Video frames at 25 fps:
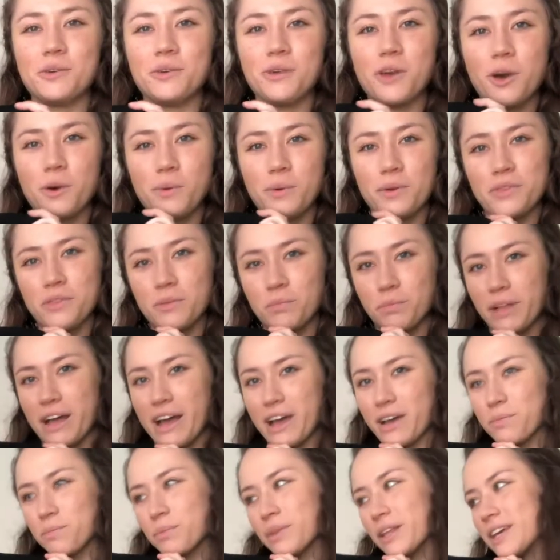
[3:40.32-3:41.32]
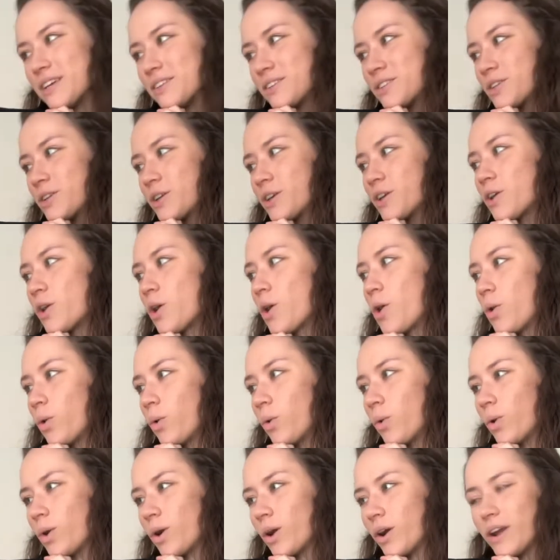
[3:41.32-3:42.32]
go with the black blazer
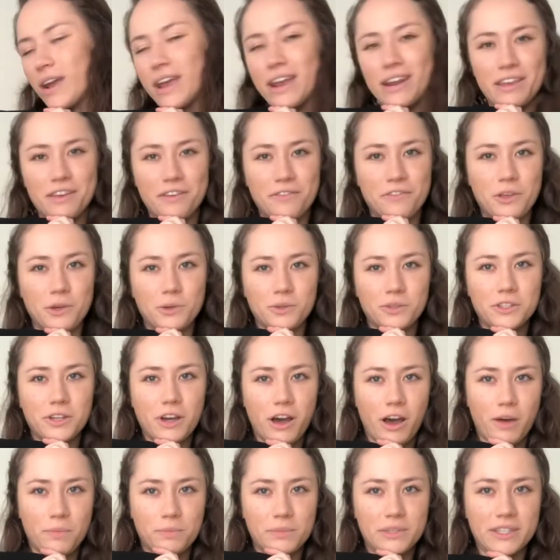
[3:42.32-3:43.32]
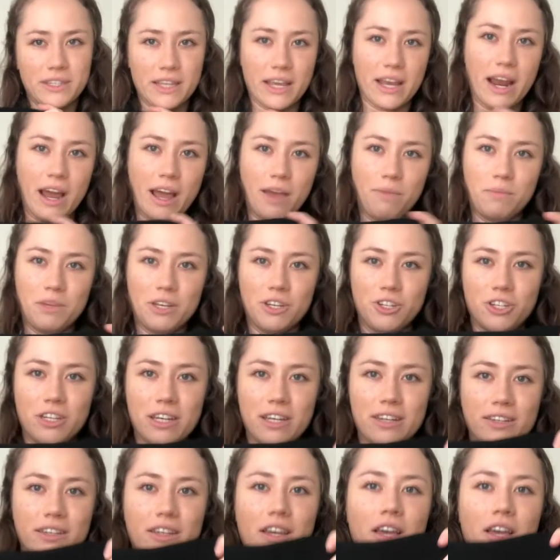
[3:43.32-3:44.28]
or any of those tops that I mentioned.